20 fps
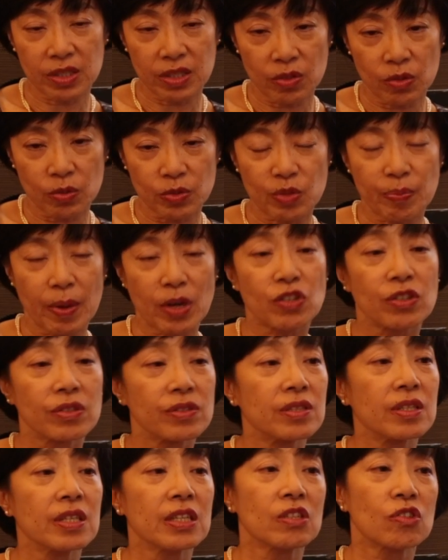you know,
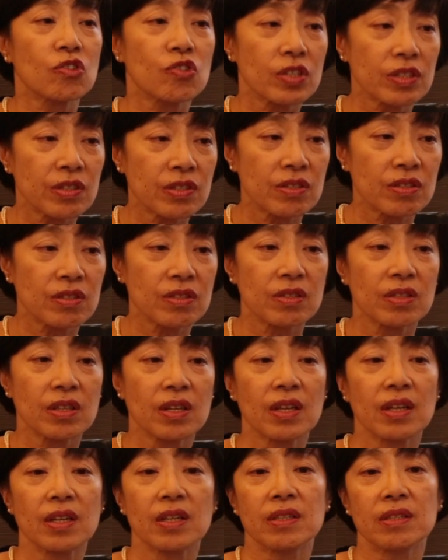specialty interests,
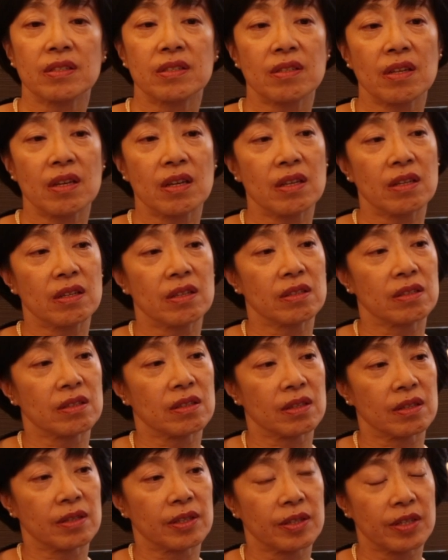say in
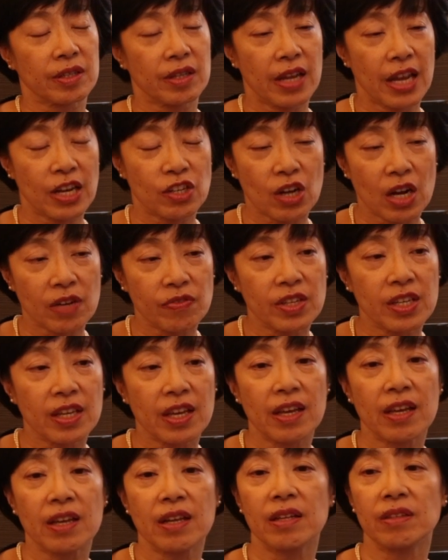
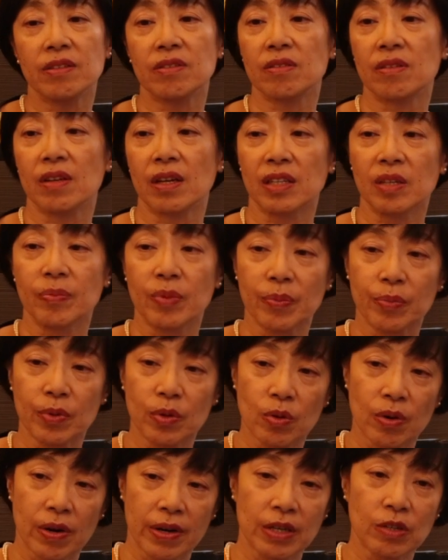HIV, AIDS. There are other people
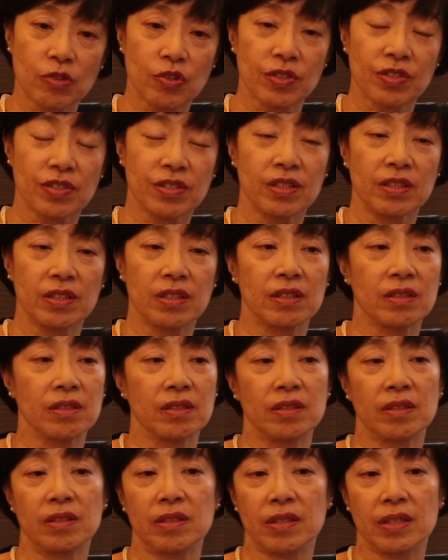who are interested
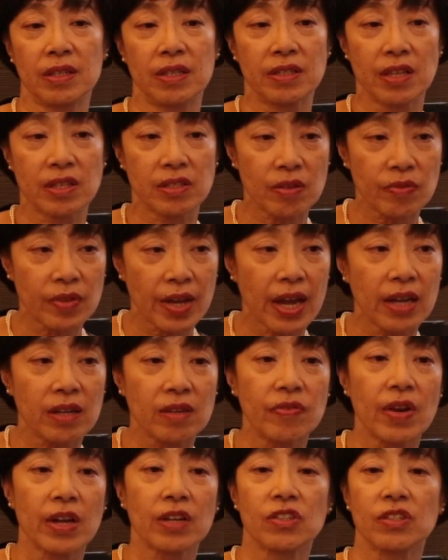in intensive care
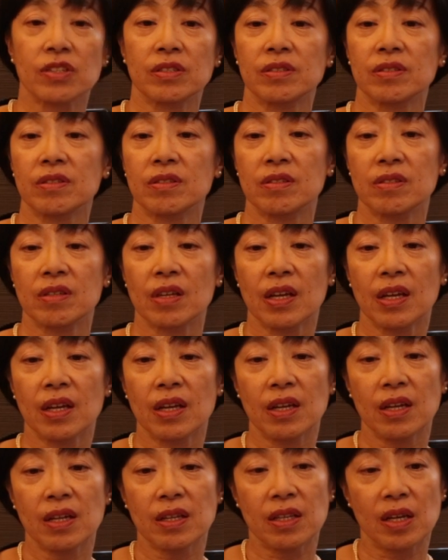infections.
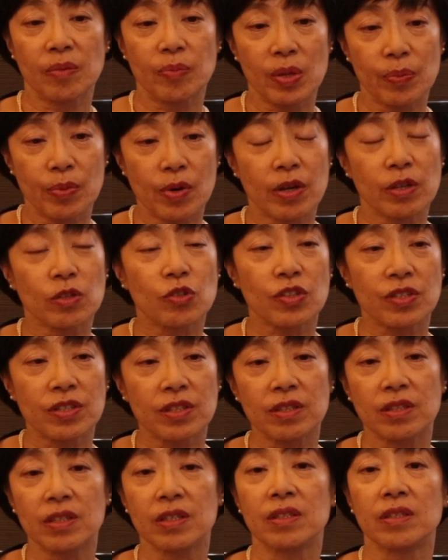There are people who are
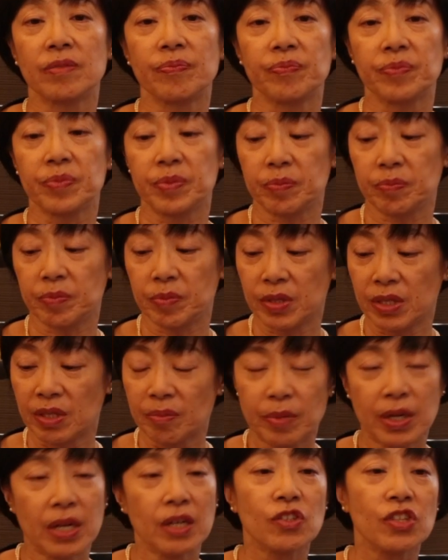interested in
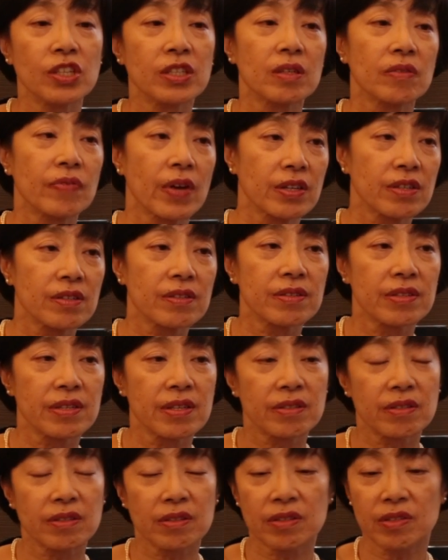emerging infectious
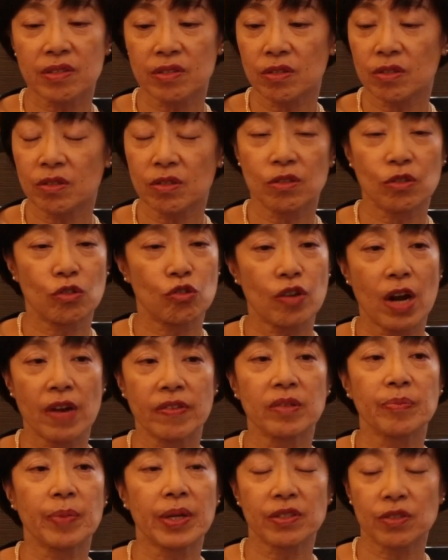diseases,
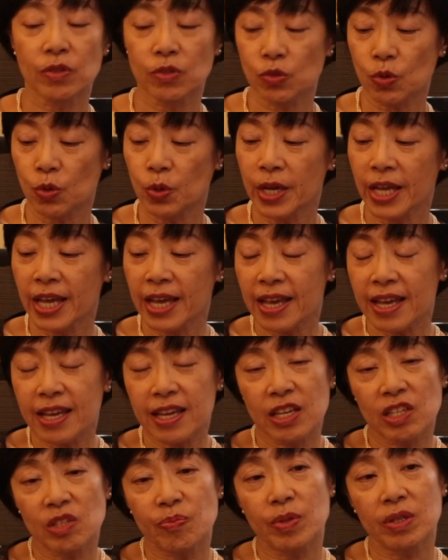travel medicine. So
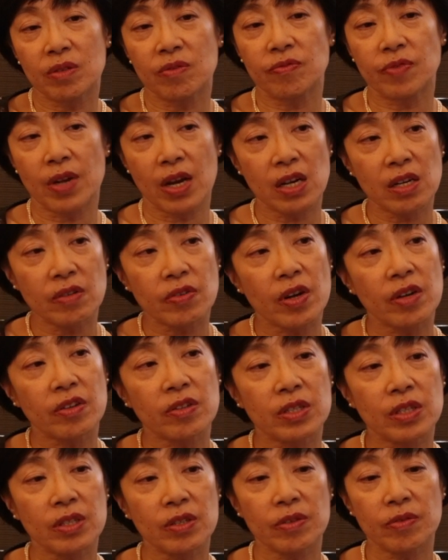it has been very,
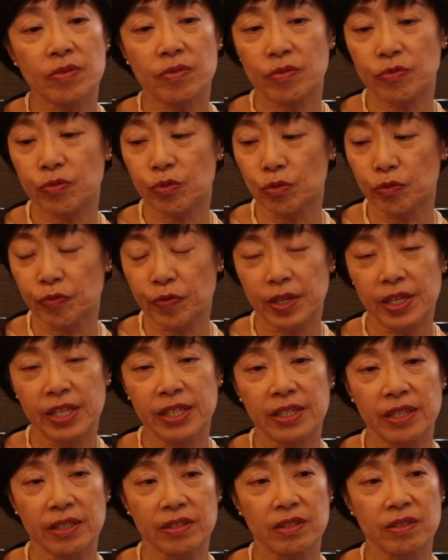very
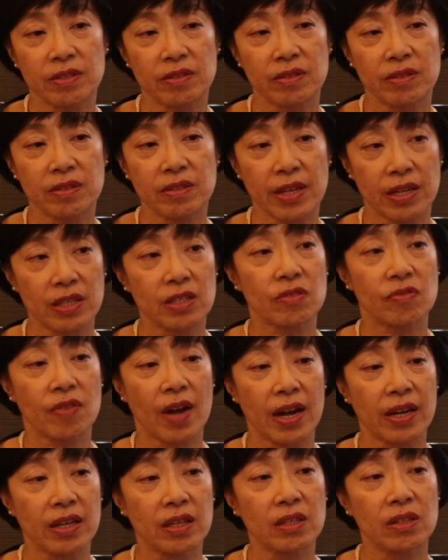fulfilling and
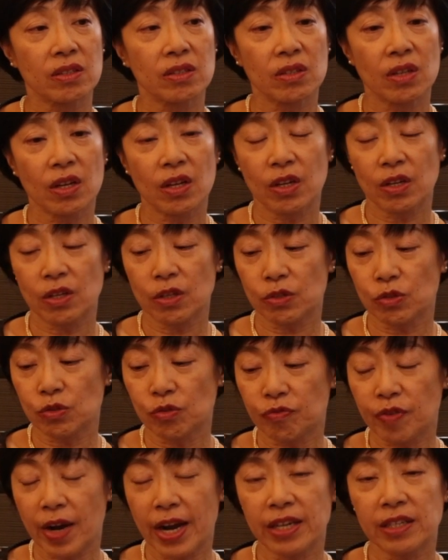satisfying to
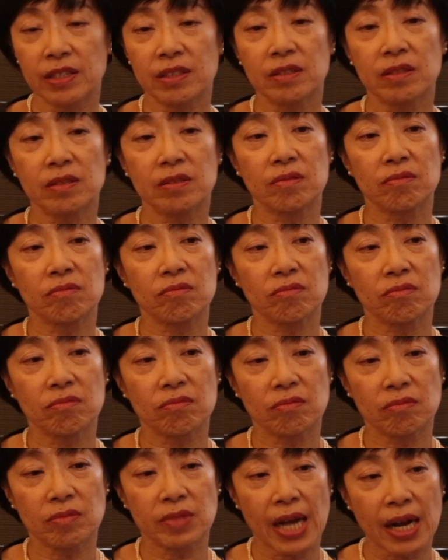find
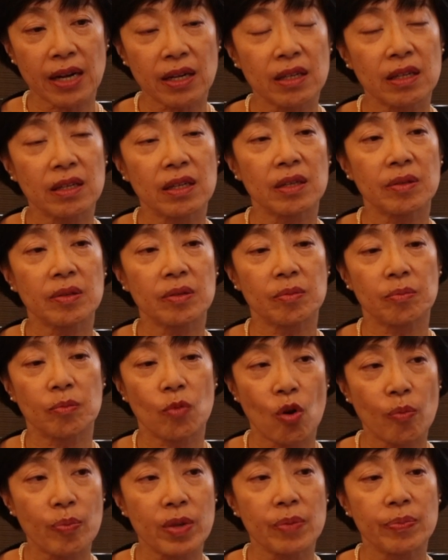younger,
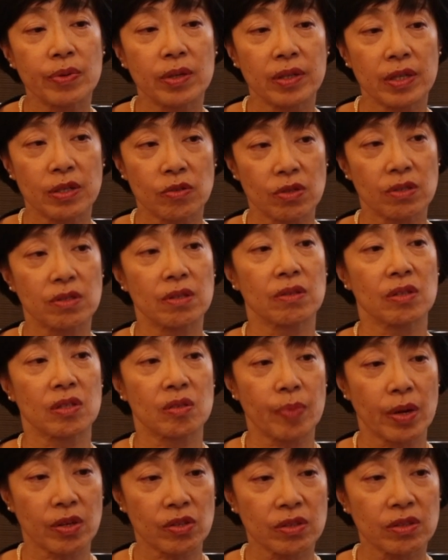more people interested in the
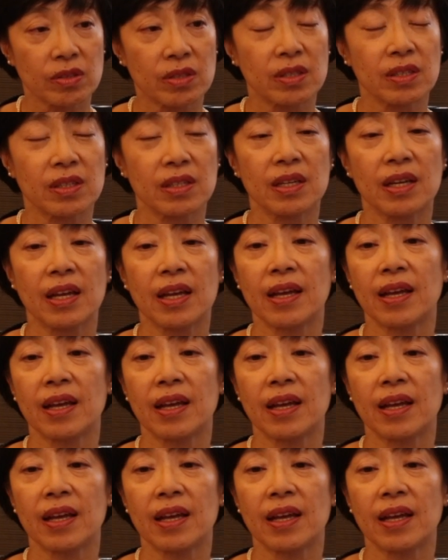specialty,